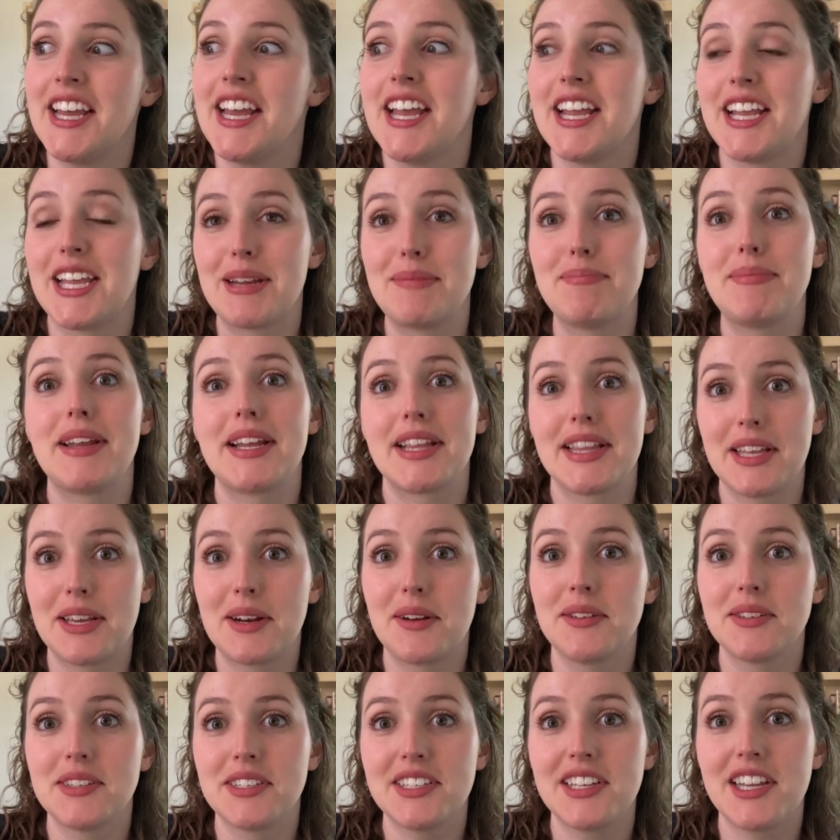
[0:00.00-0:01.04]
can be a
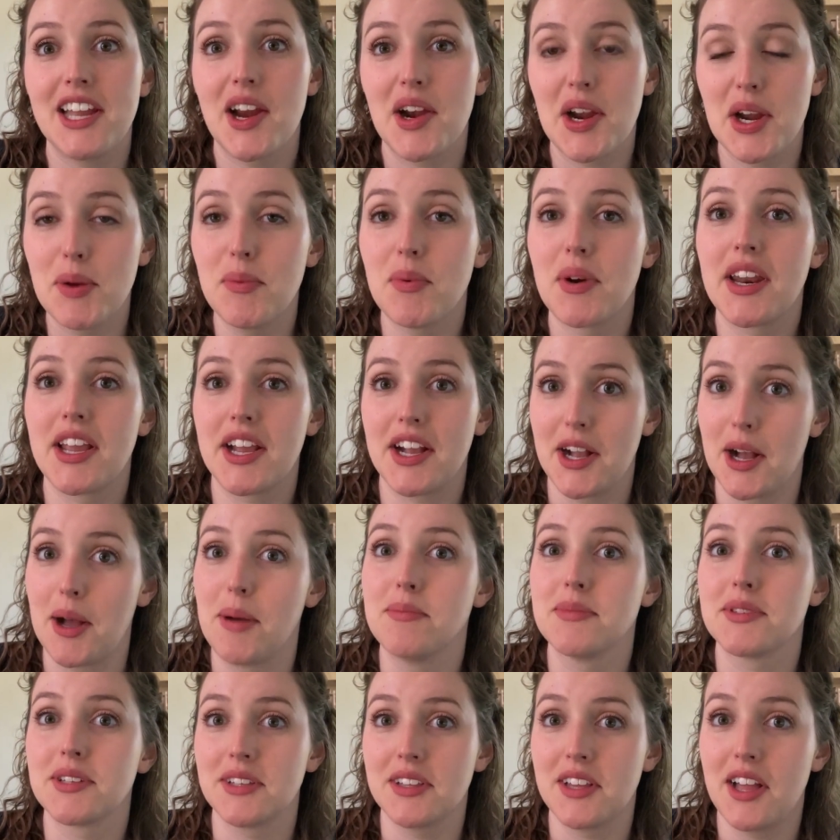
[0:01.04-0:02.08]
little scary when it
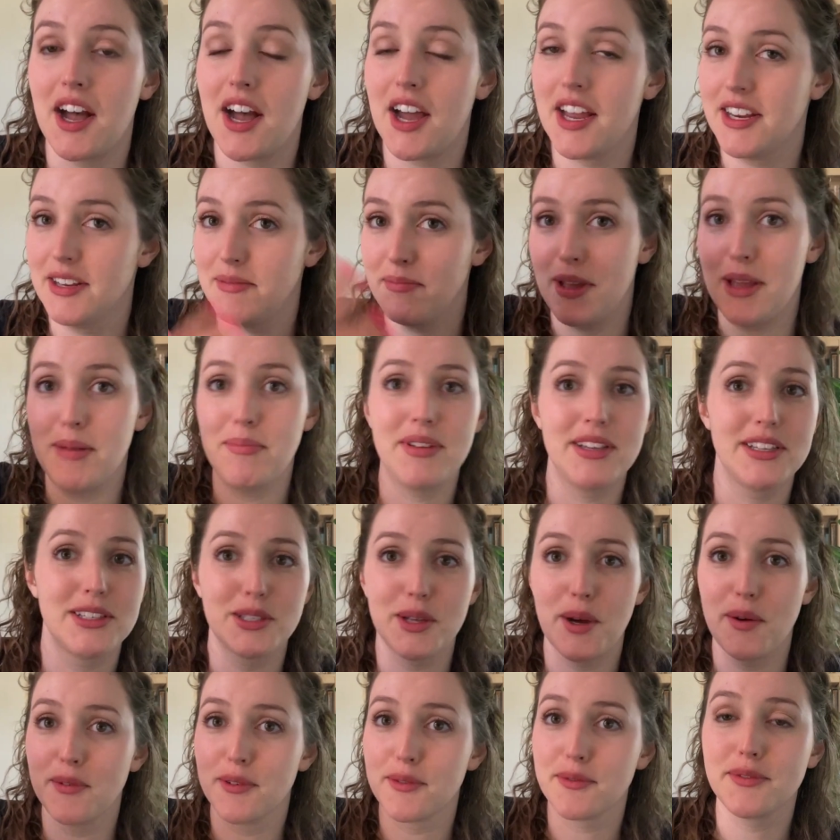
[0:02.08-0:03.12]
comes a lot and maybe it's
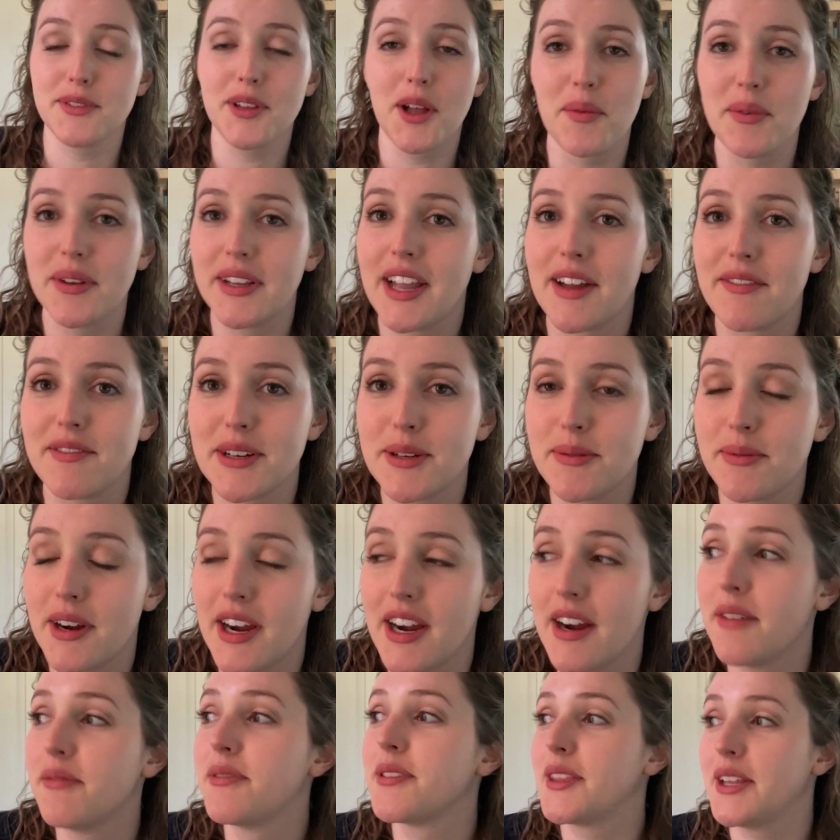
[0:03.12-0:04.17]
overflowing
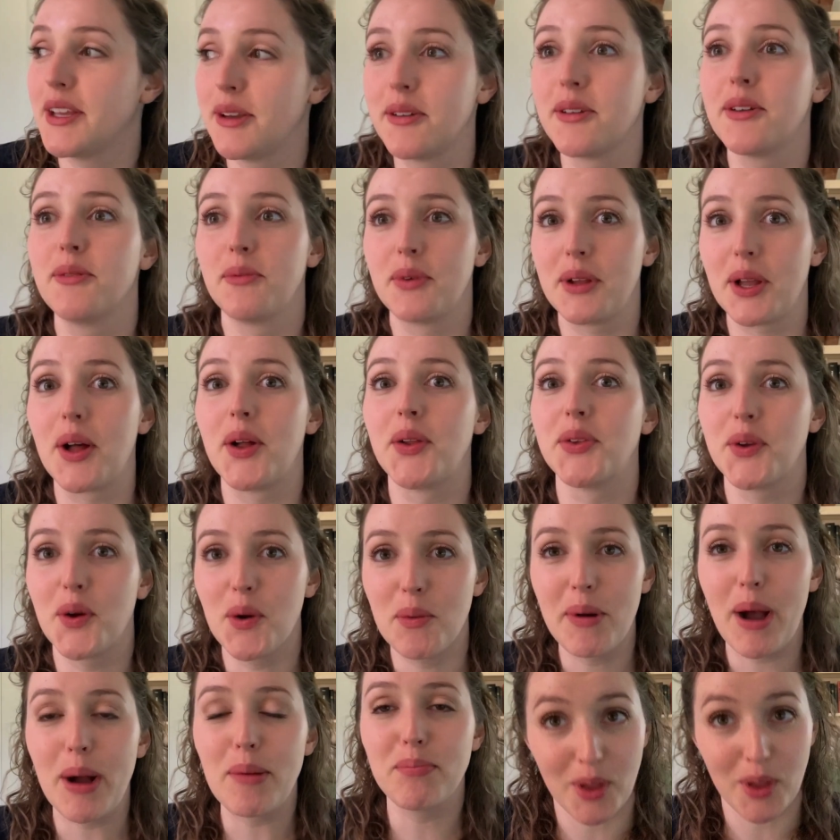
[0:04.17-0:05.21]
everywhere. I think we all know
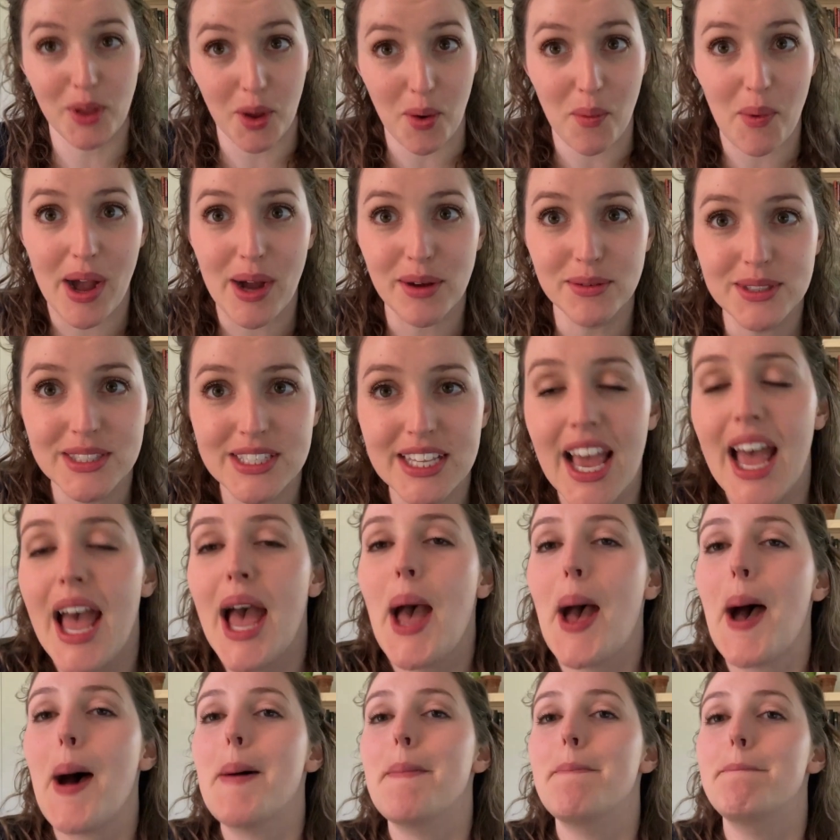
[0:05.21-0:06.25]
about blowouts.
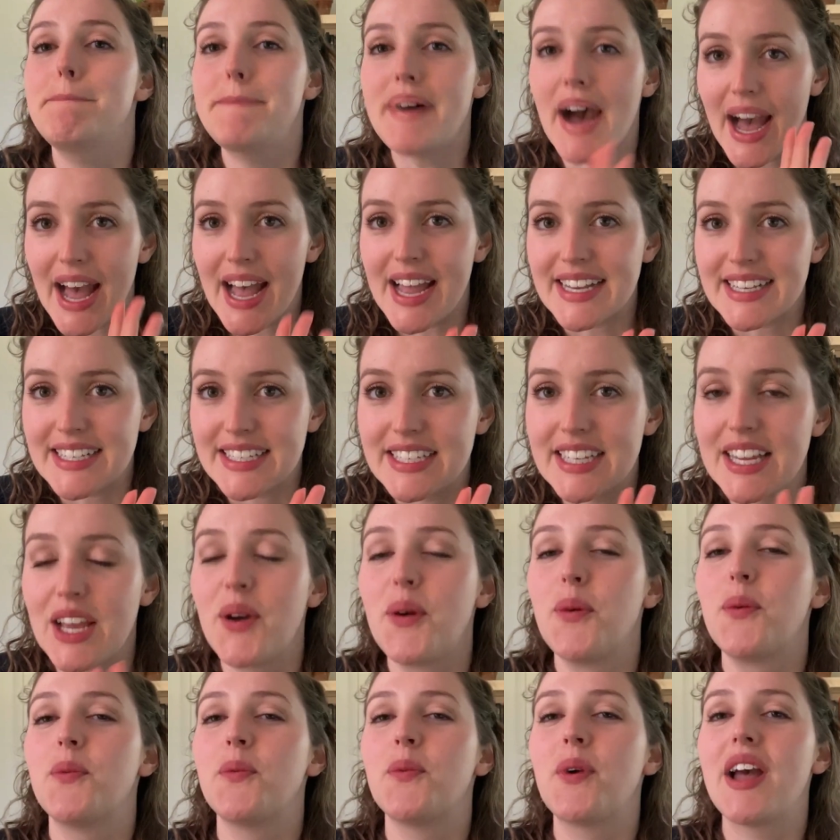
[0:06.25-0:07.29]
But
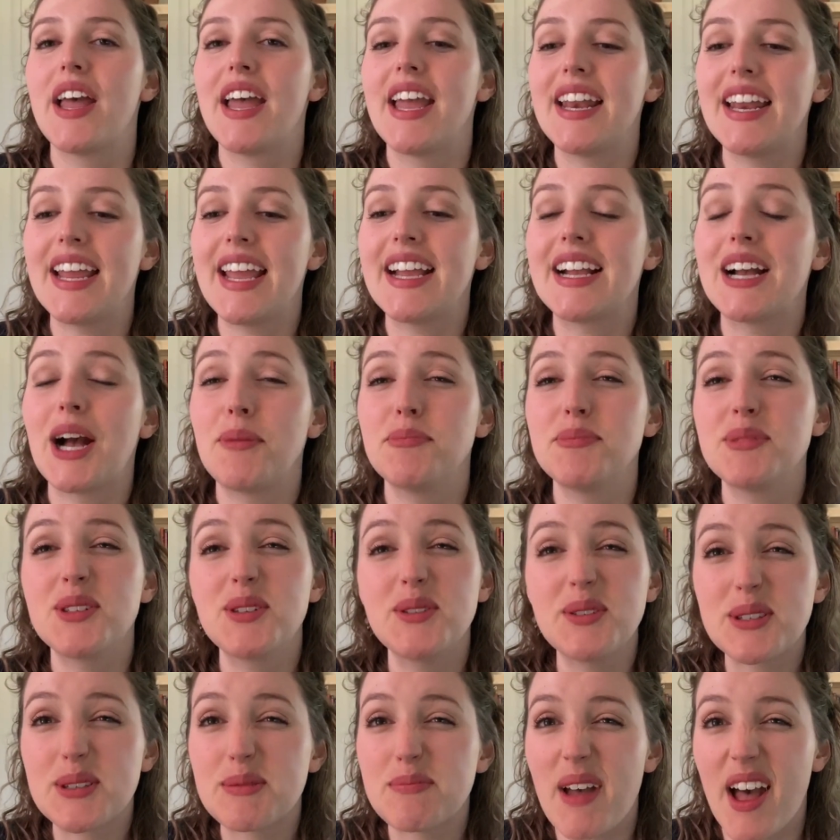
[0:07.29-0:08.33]
when it comes to
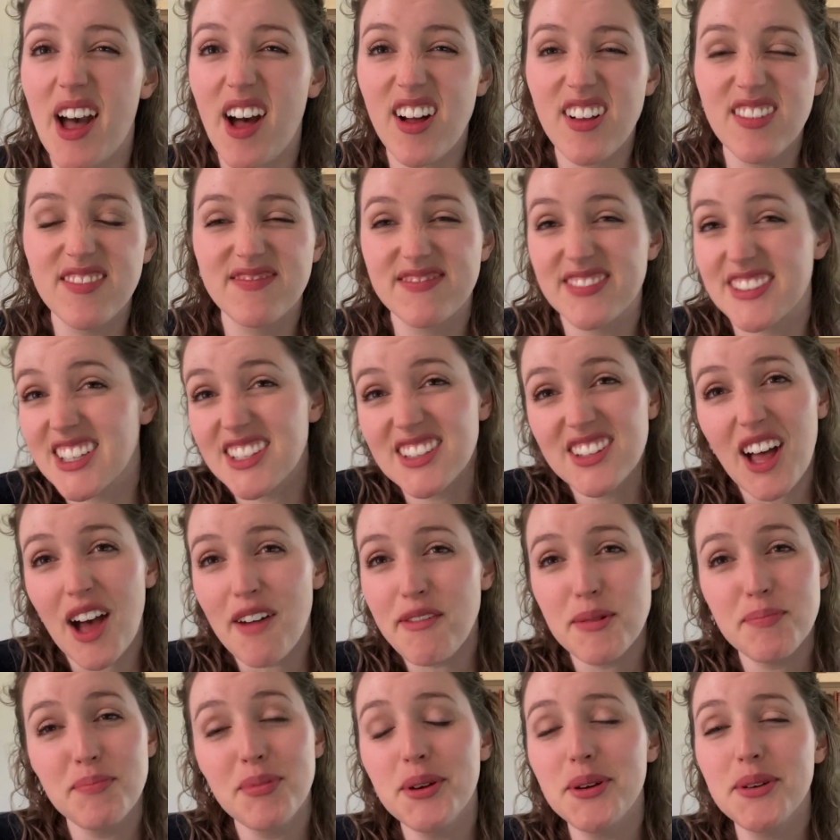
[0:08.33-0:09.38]
smell, the
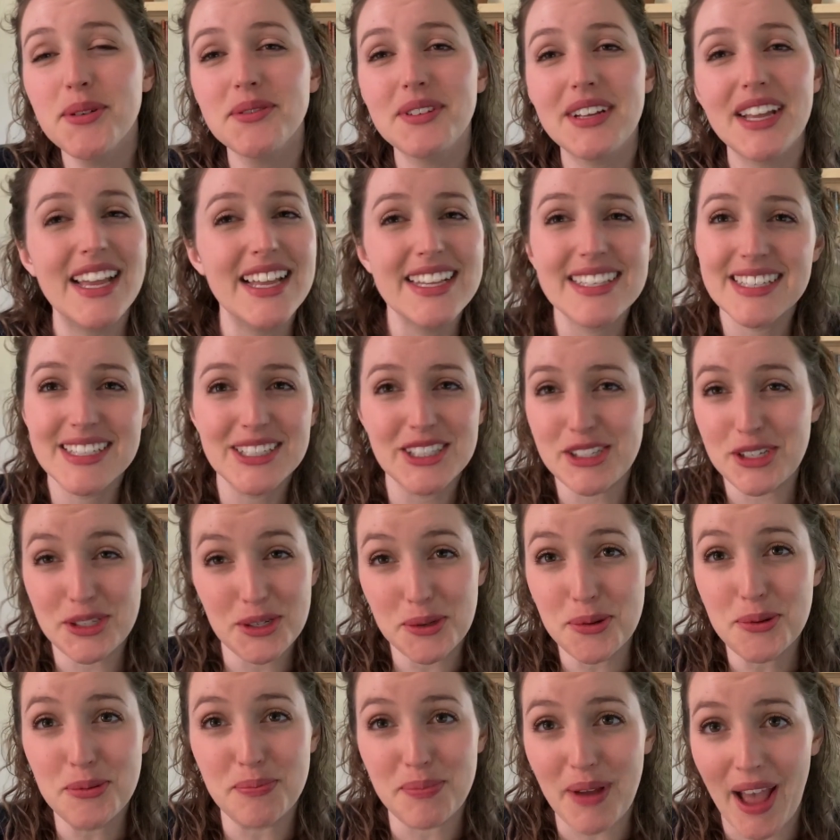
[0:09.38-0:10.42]
lava poo isn't
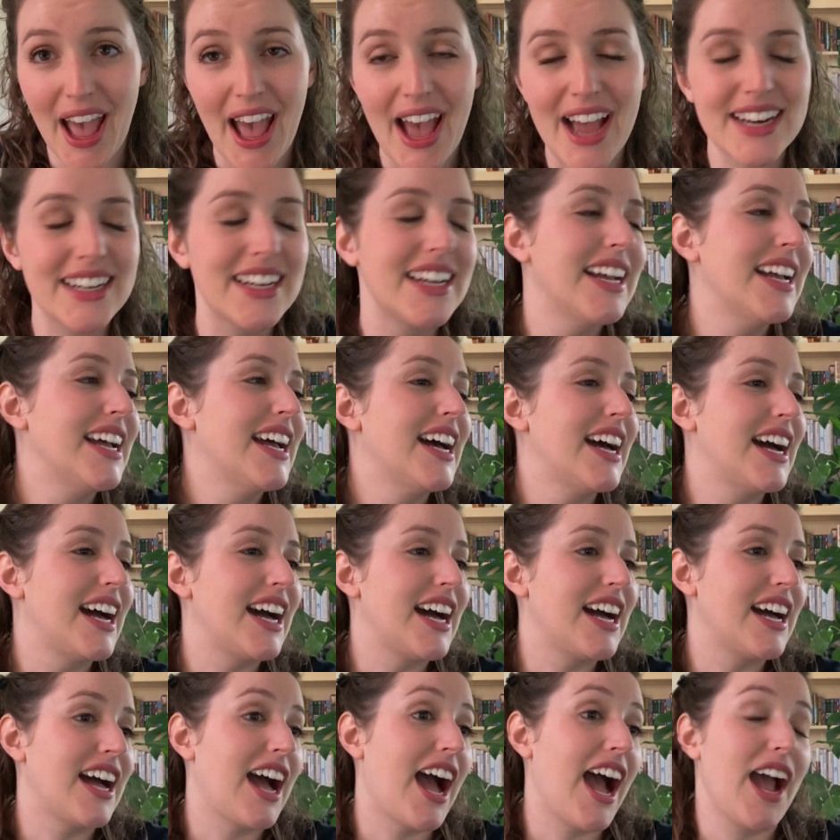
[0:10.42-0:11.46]
too bad.
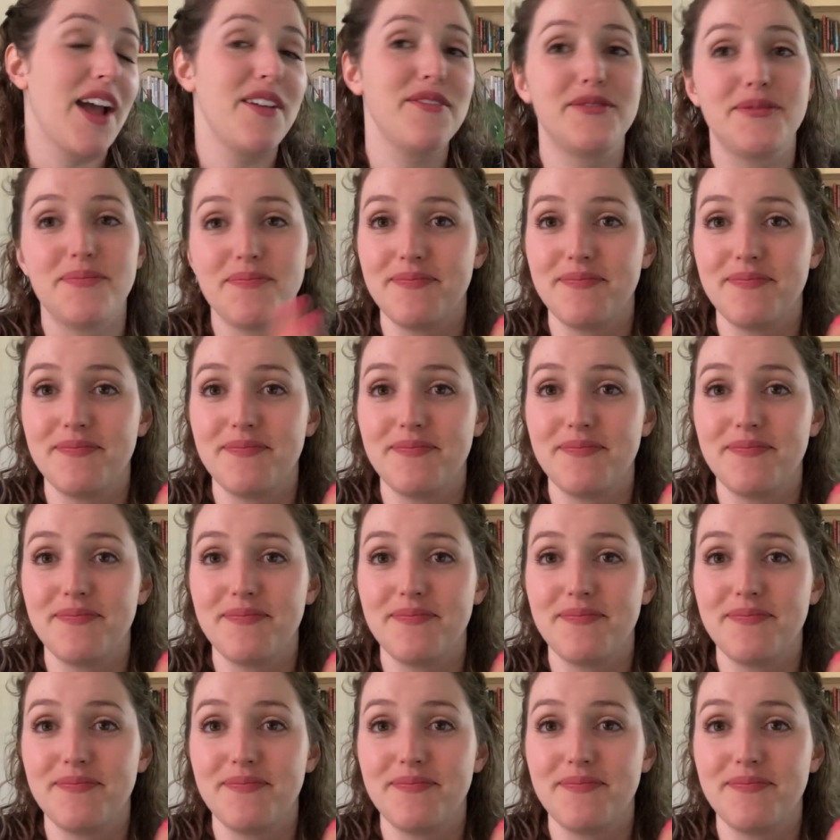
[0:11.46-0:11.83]
I've